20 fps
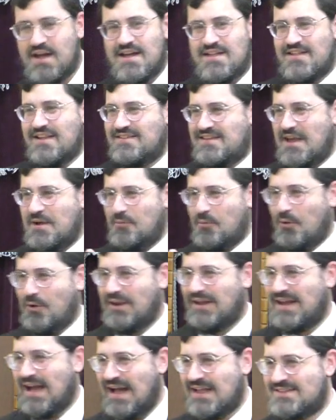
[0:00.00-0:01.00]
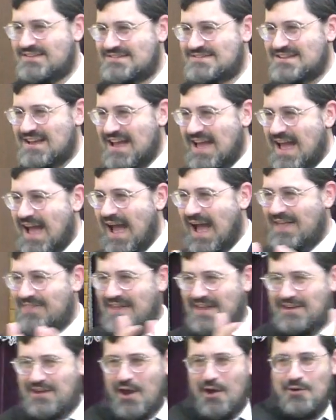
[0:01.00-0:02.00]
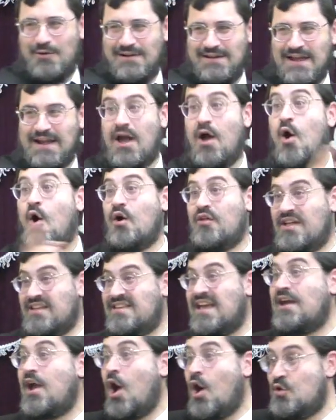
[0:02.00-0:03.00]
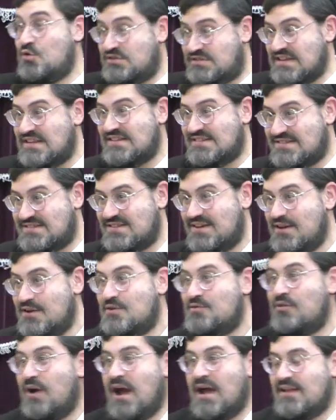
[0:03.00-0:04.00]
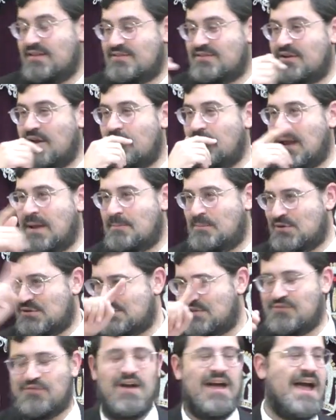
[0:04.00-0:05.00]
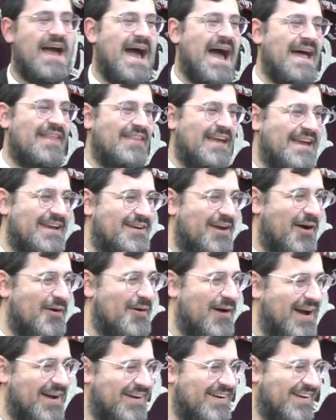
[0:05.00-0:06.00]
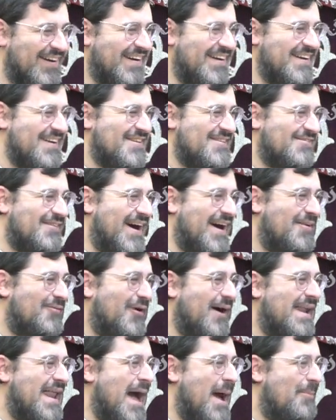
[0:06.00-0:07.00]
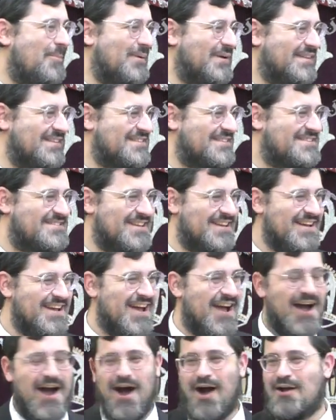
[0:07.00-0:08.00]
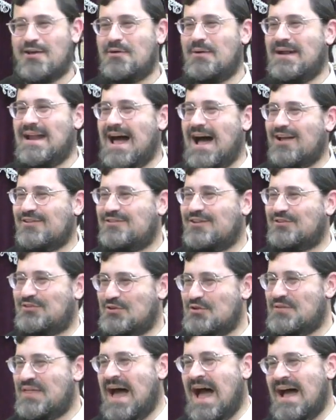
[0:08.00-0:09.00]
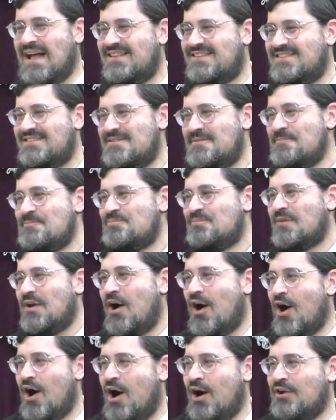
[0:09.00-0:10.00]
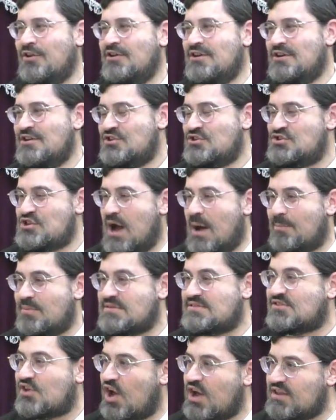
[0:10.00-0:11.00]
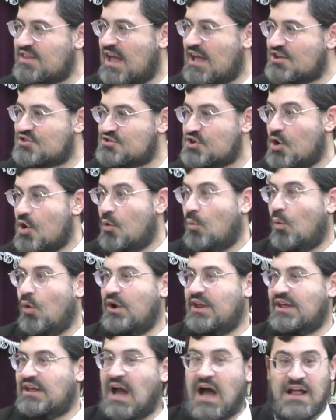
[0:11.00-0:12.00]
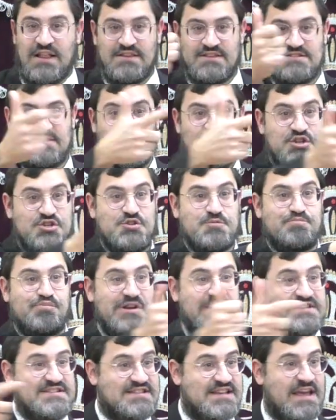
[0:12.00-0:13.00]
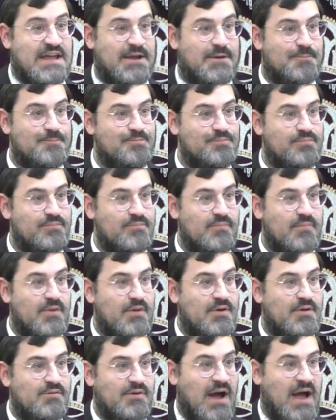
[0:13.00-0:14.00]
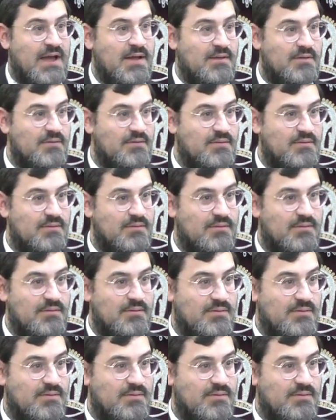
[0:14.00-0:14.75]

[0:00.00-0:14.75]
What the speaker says: They take water guns and they go like, or they take hoses, right? You know, like Muslim, and they go, right? What happens? Are you allowed to do that on Shabbos Kodesh? Water guns, spritzing. Right? Yes.